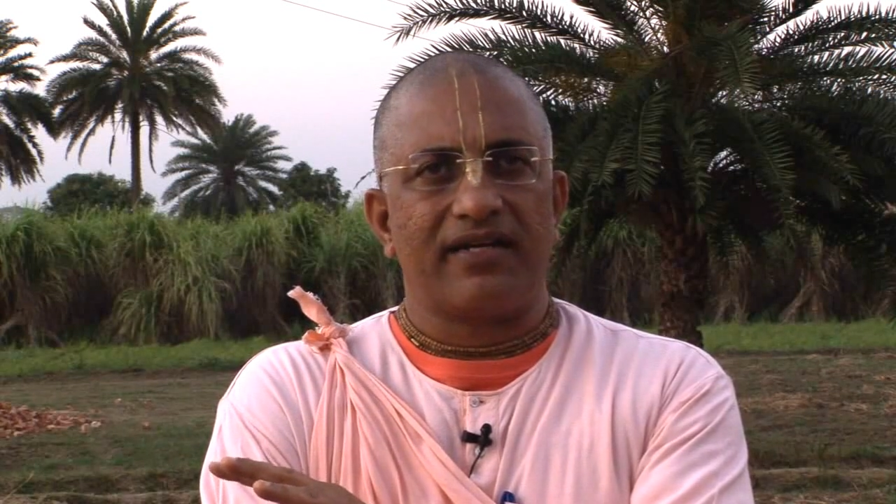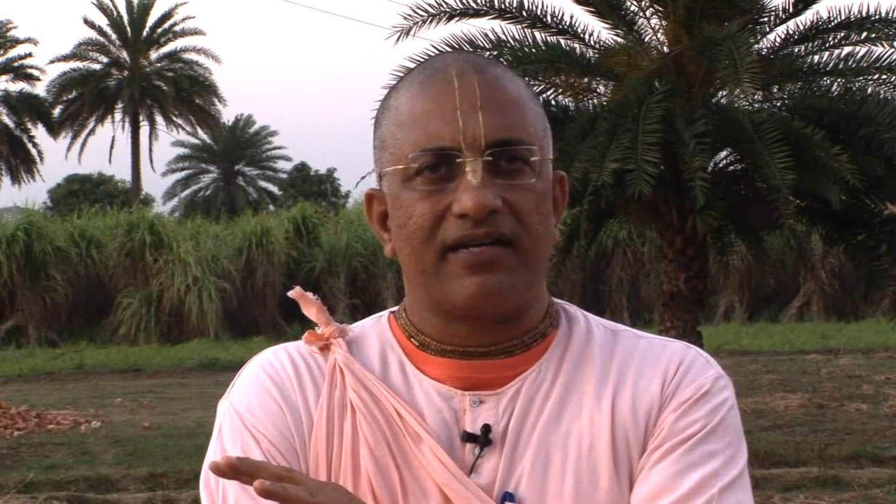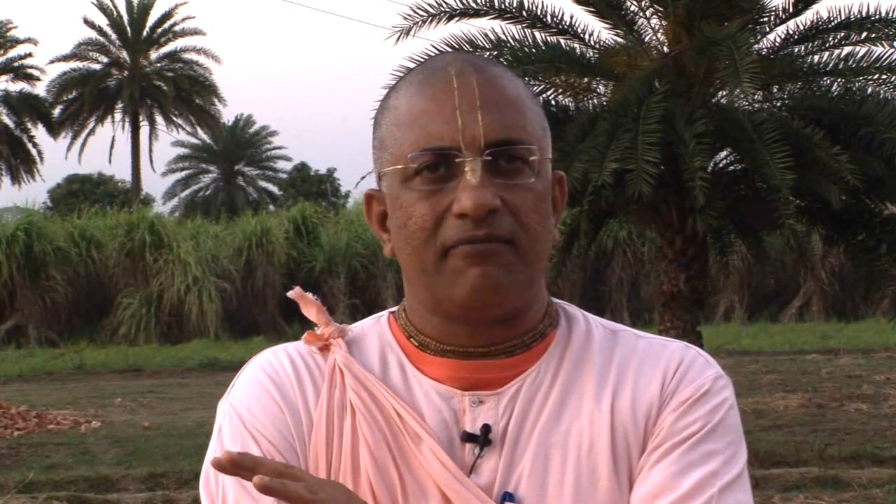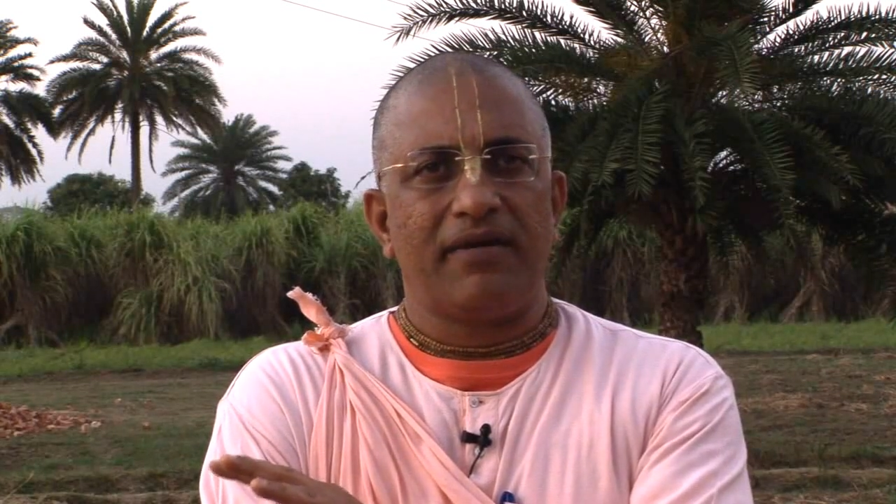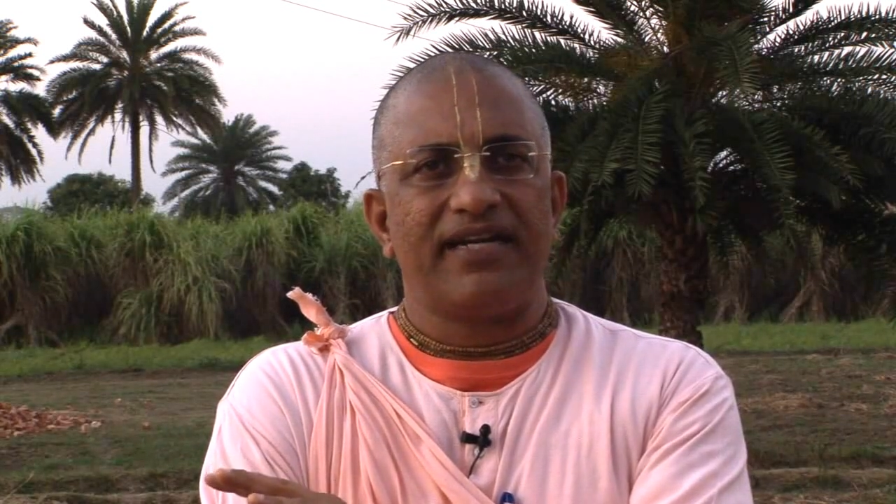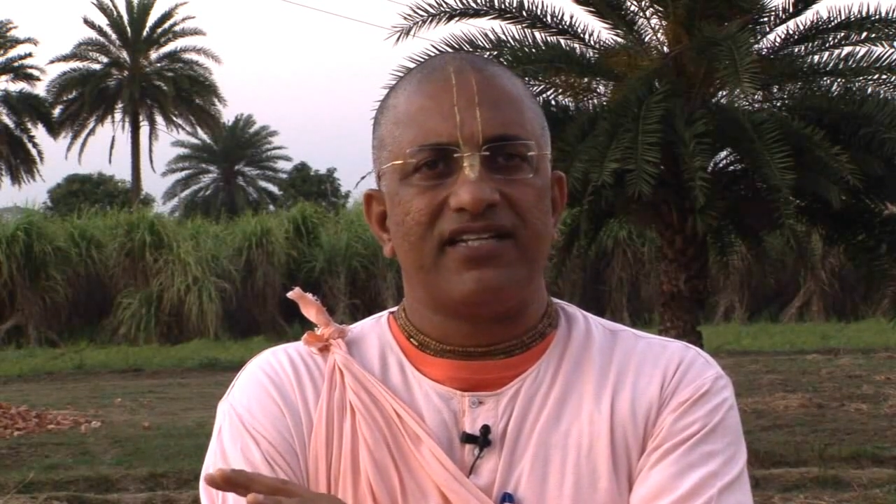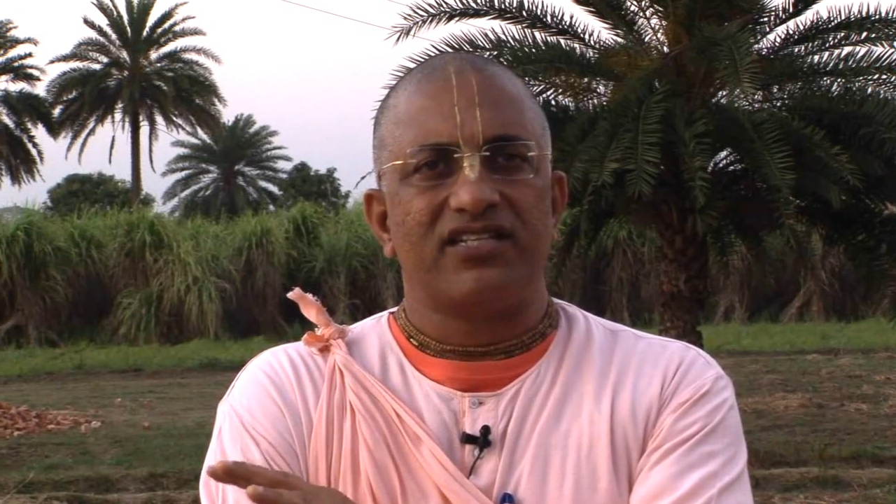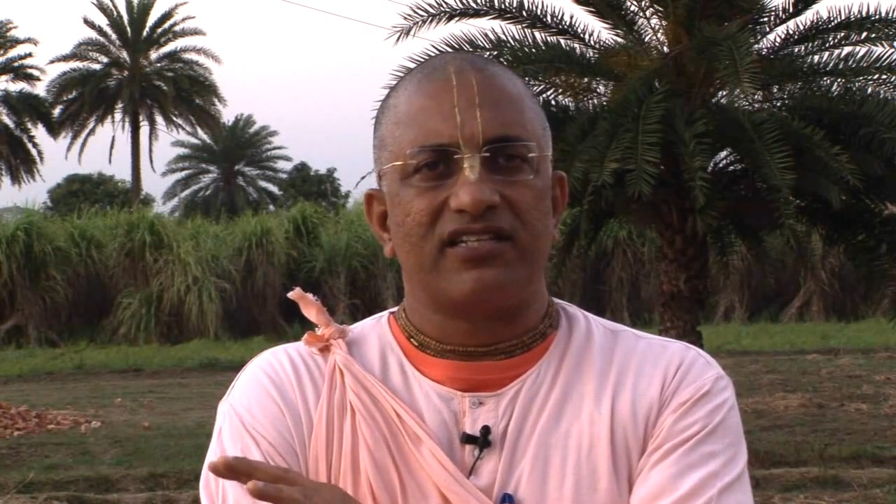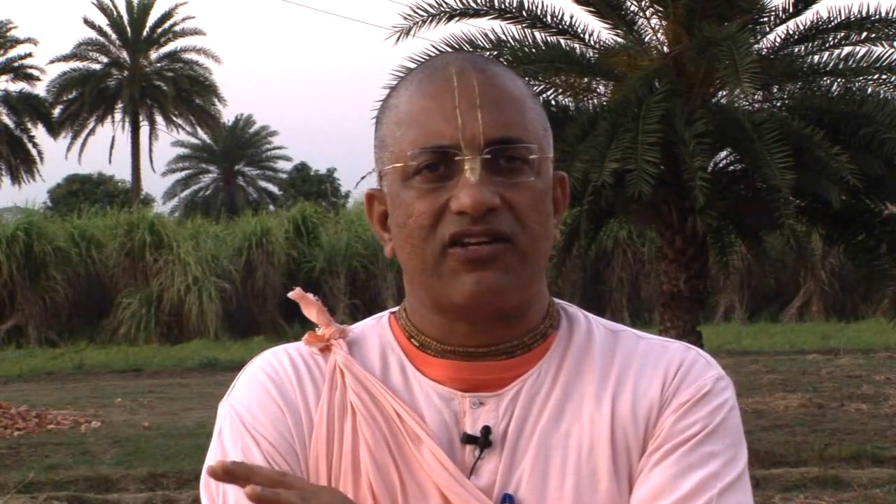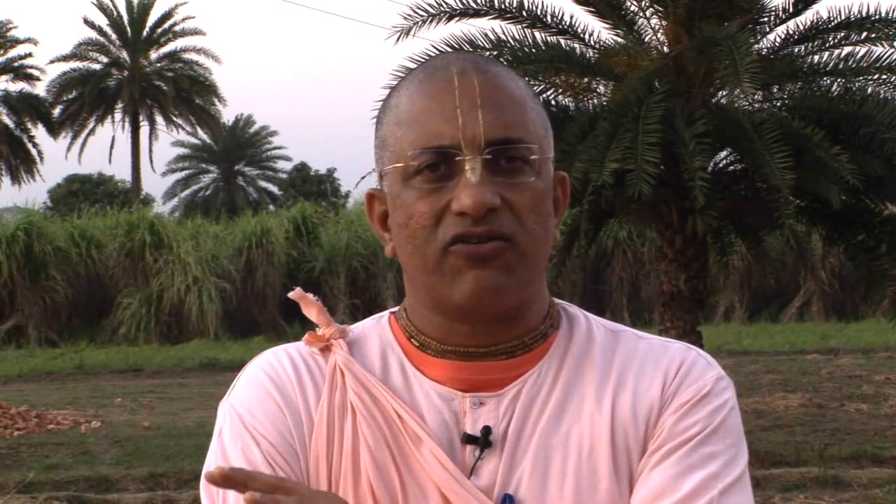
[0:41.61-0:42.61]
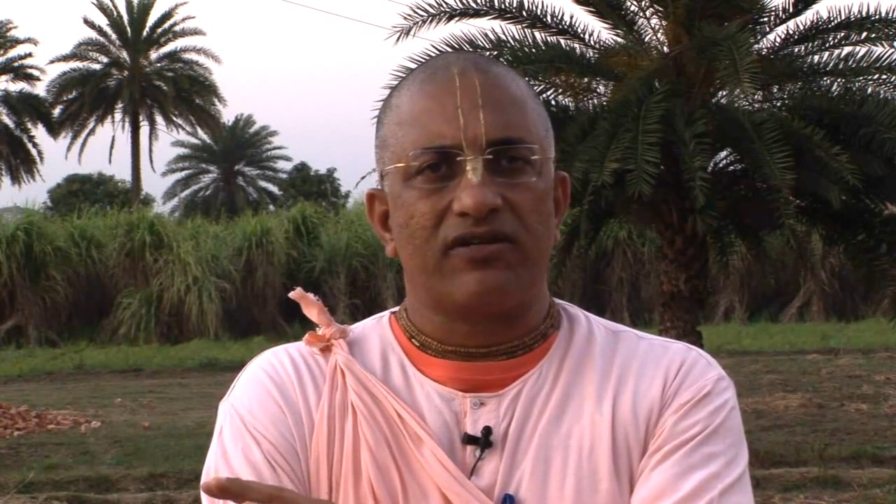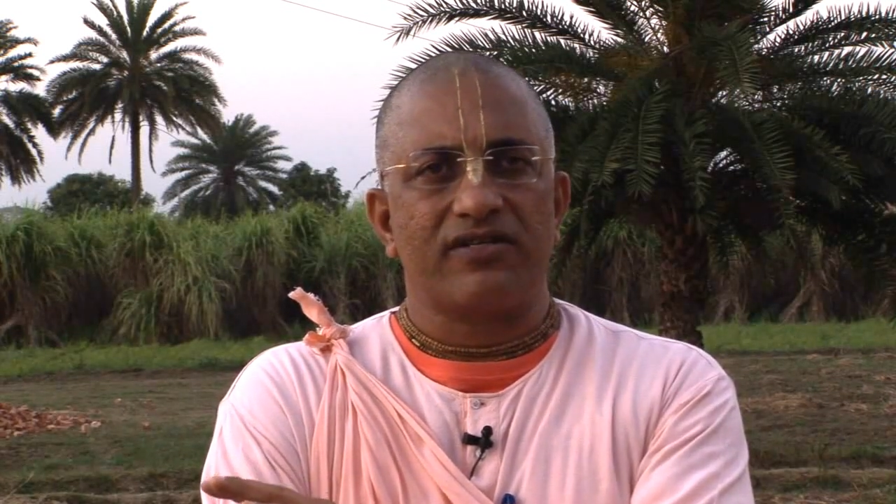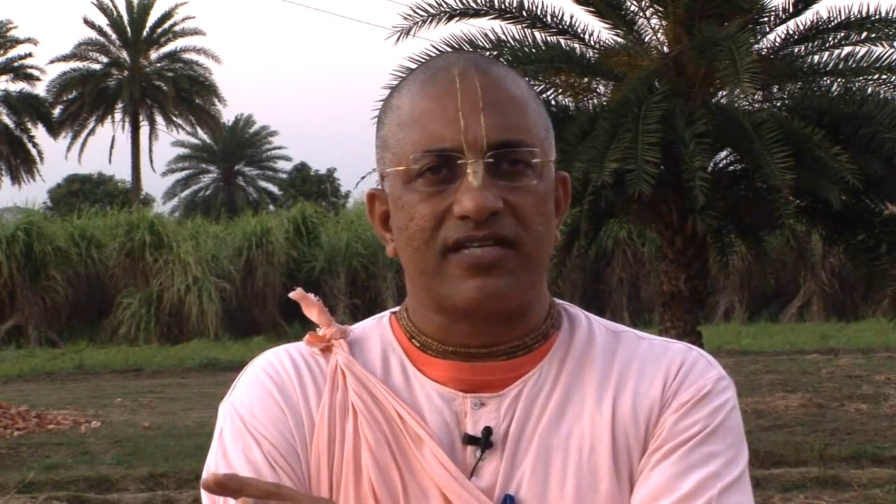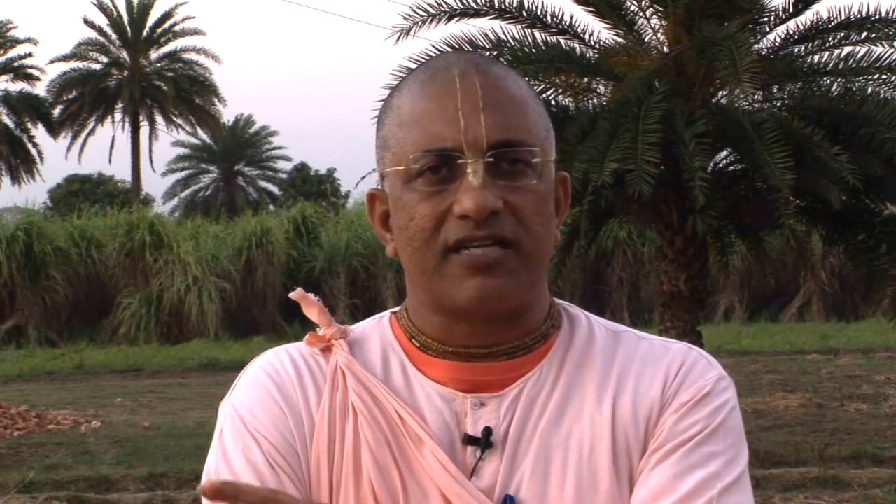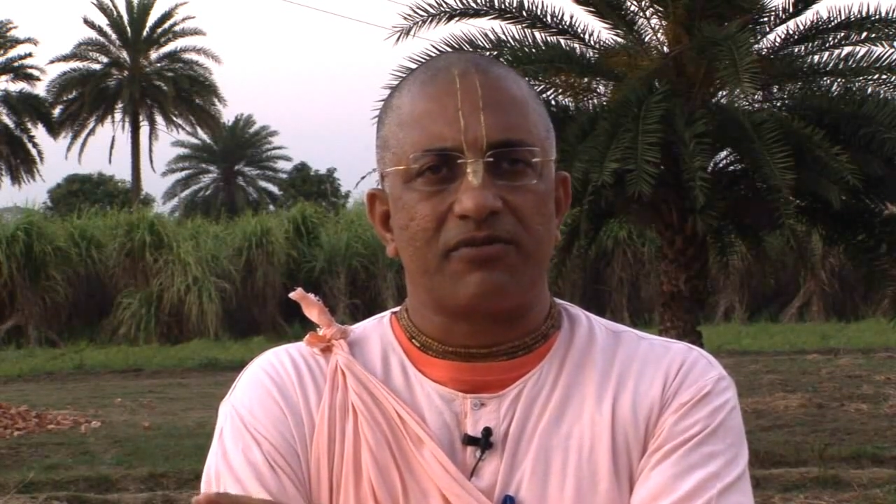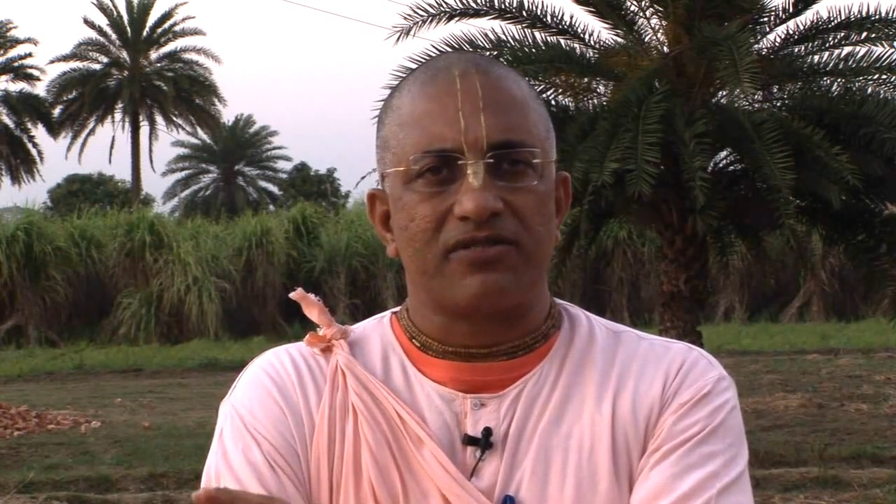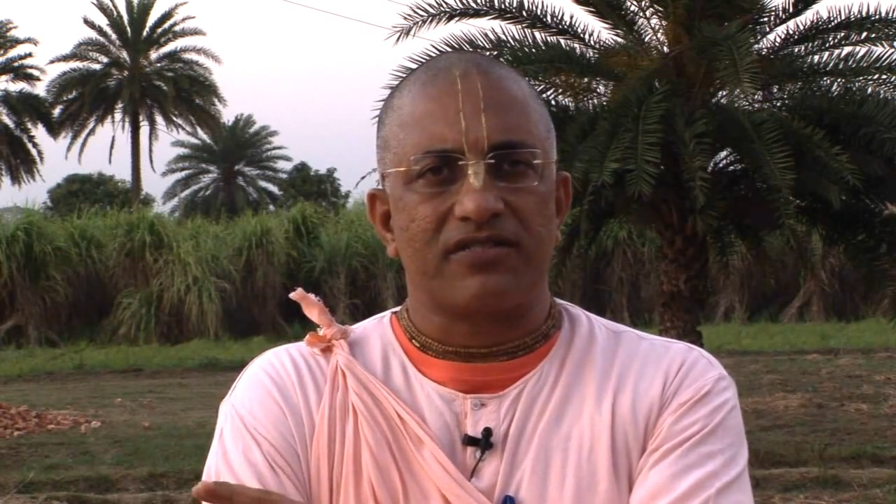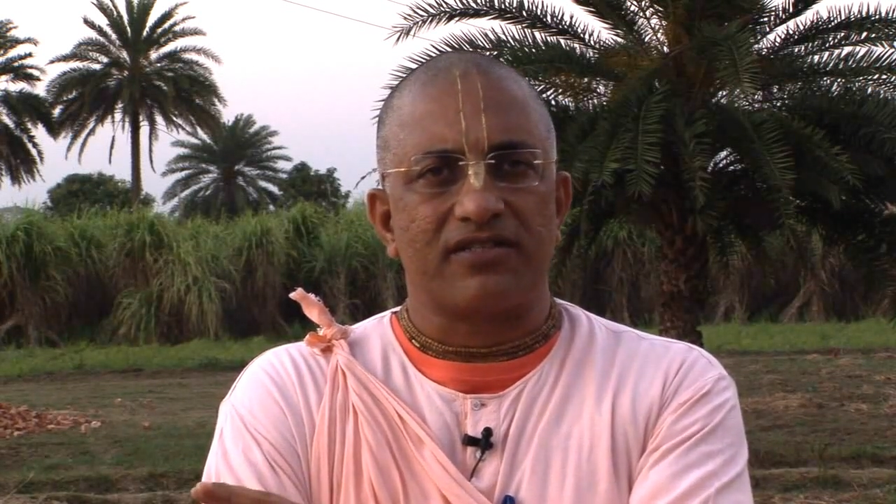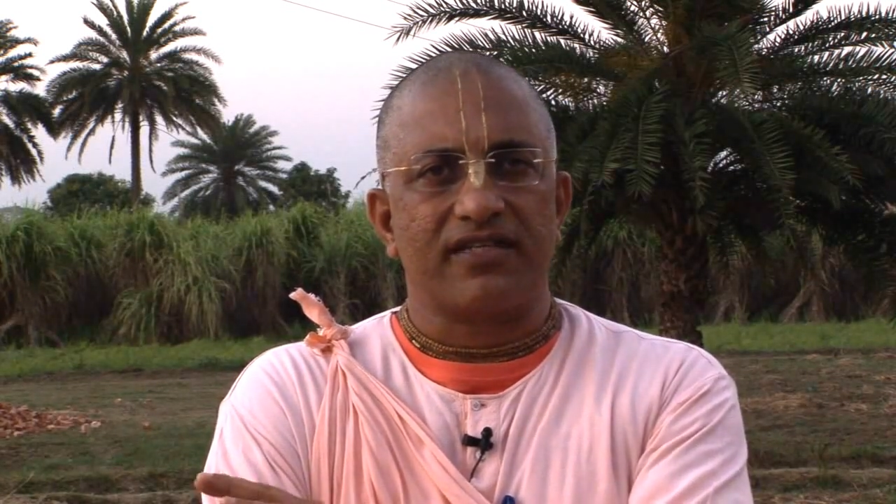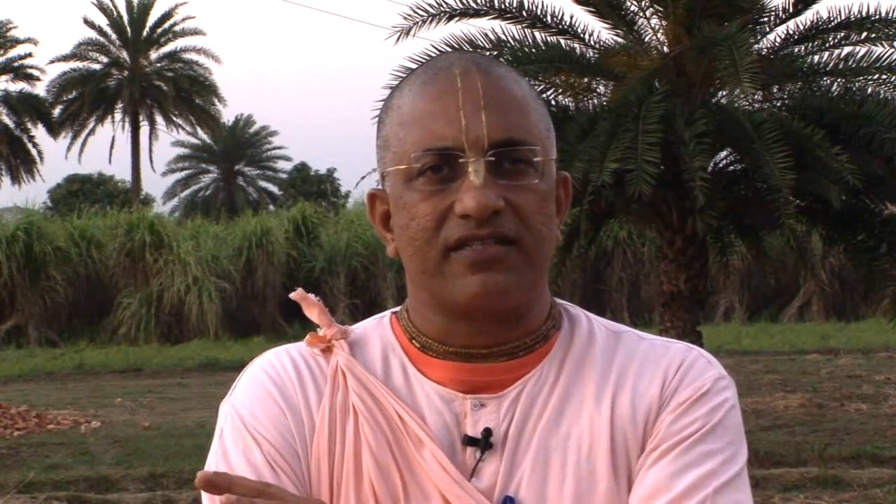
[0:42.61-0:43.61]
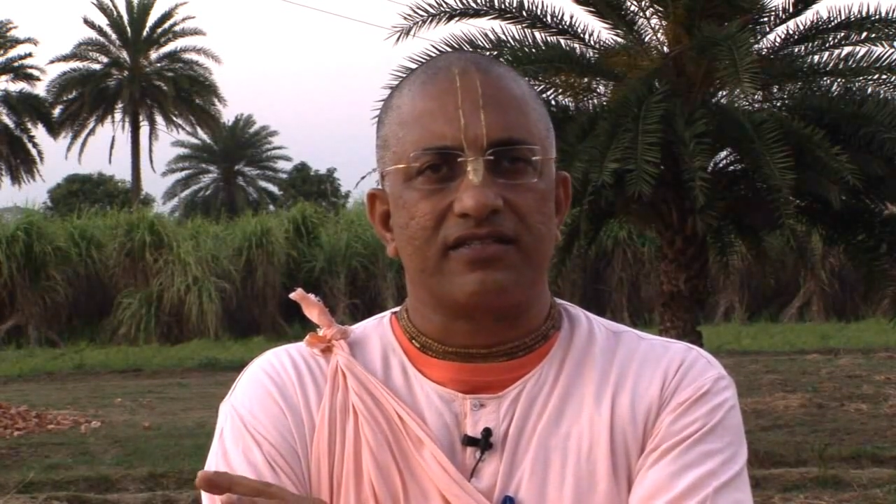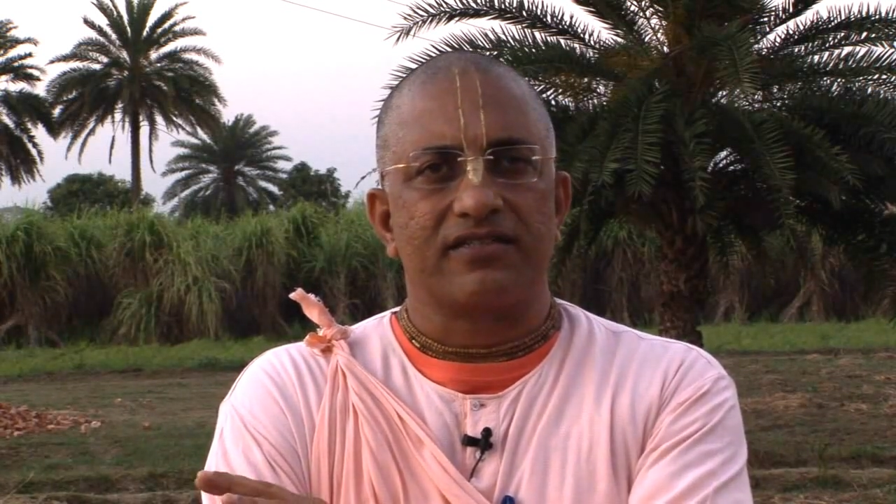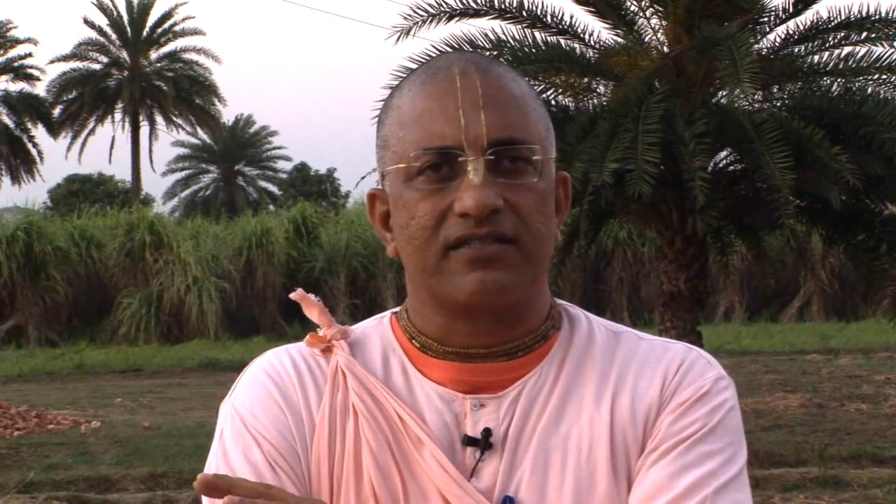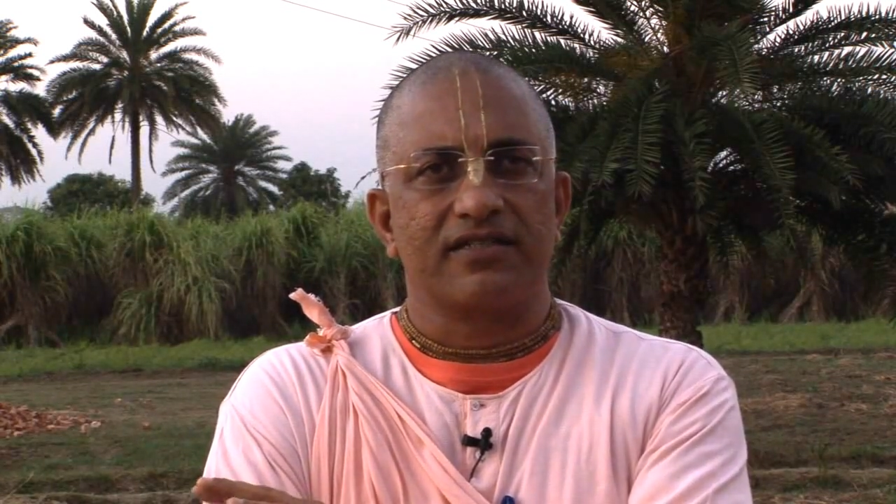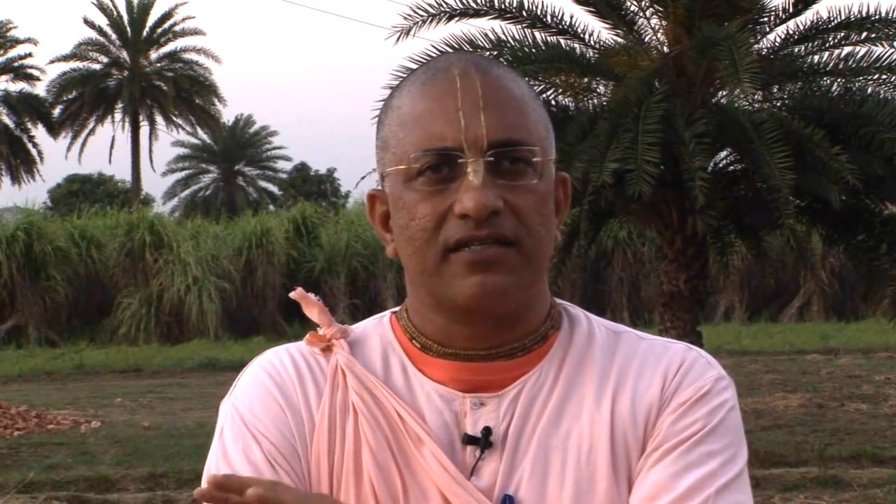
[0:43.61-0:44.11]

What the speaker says: managing their own disciples and things,